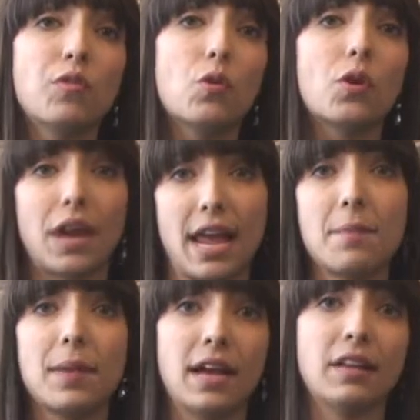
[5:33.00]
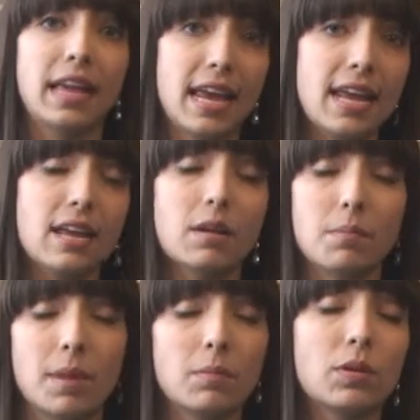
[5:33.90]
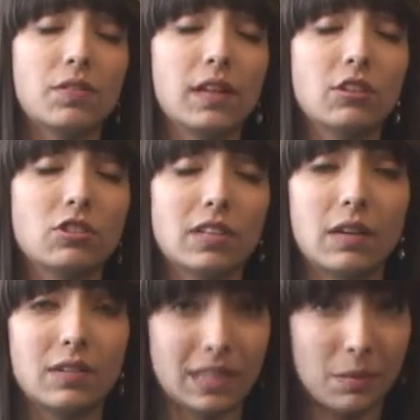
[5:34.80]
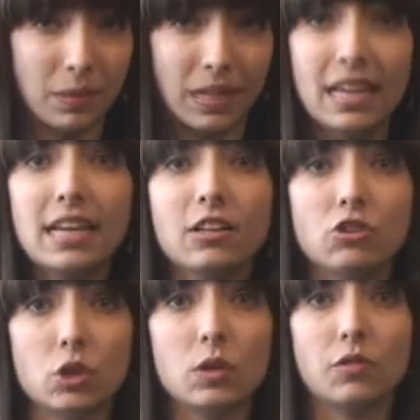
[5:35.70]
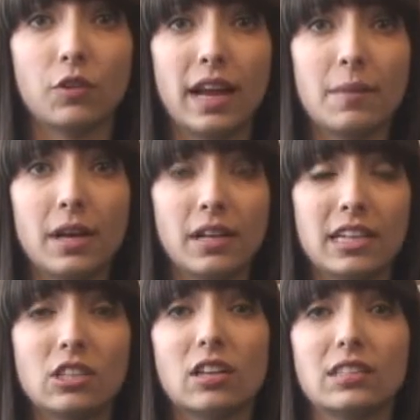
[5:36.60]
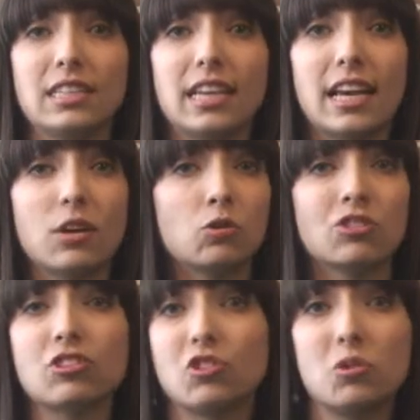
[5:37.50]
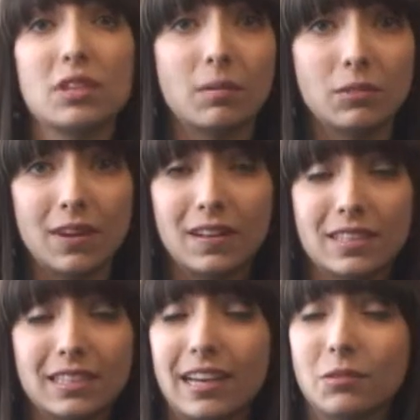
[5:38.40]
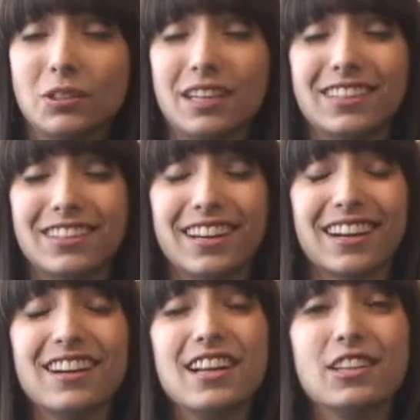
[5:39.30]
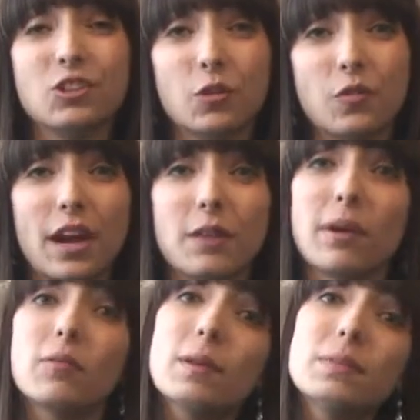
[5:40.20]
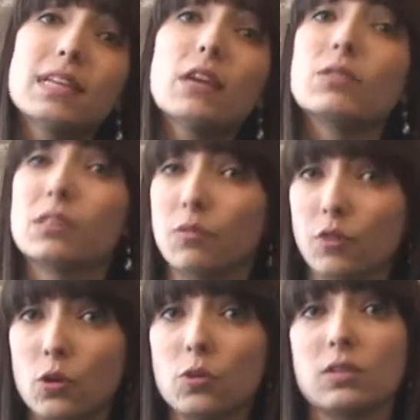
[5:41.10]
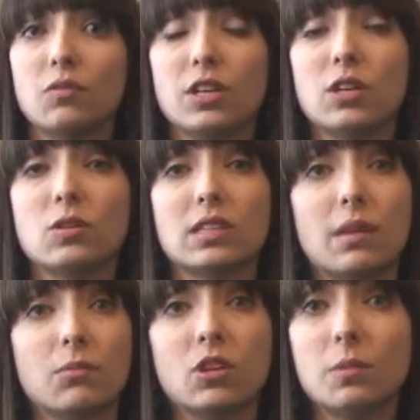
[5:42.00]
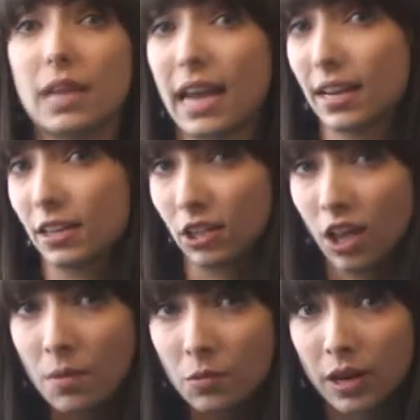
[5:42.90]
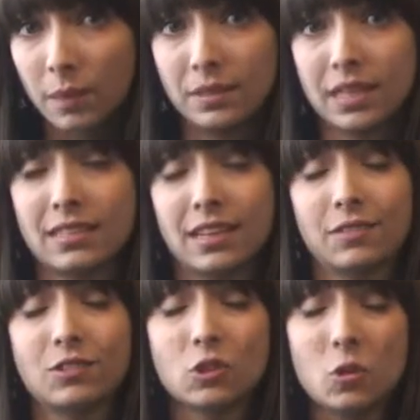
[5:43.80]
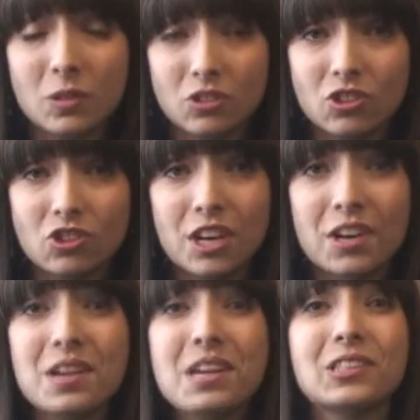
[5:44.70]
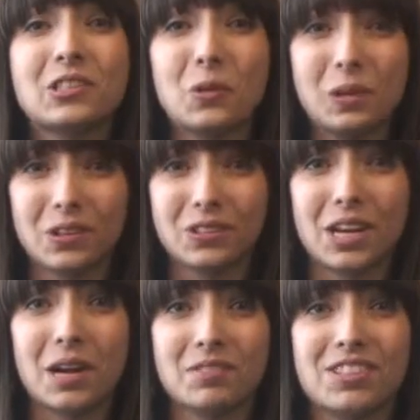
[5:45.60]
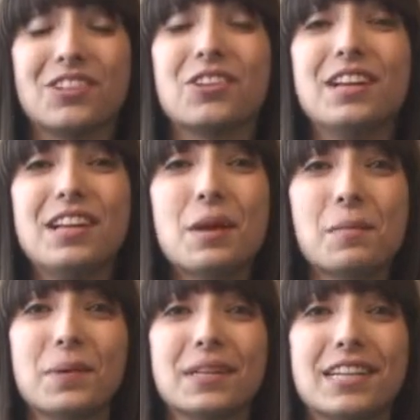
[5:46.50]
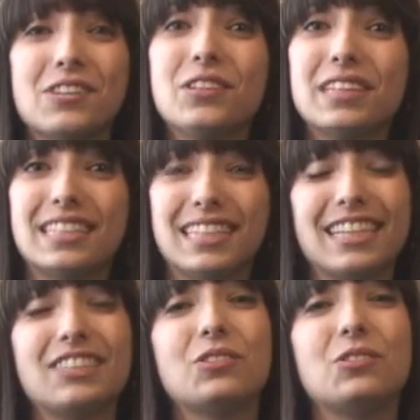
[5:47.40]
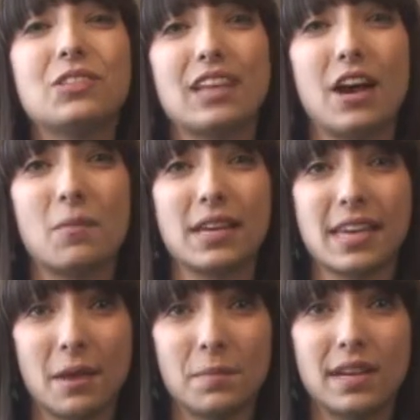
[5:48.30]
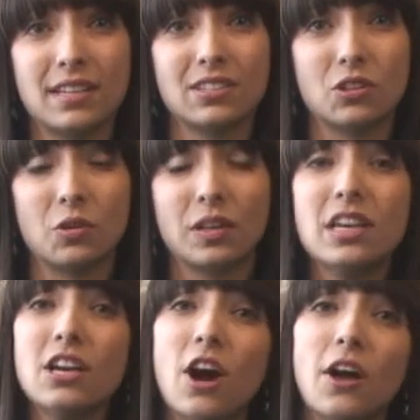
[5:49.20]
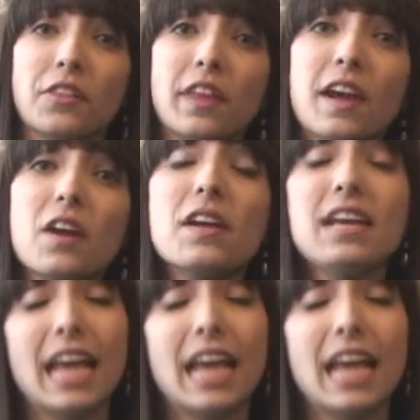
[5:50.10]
for MLA, member of the Legislative Assembly. Jodie for MLA.ca or just jodieemery.ca will take you there. You'll find my website with some photos and videos, and I'm going to be adding a lot more updates. I have so much to share, so little time to do it, but uh, you can stay tuned to how my campaign is going on there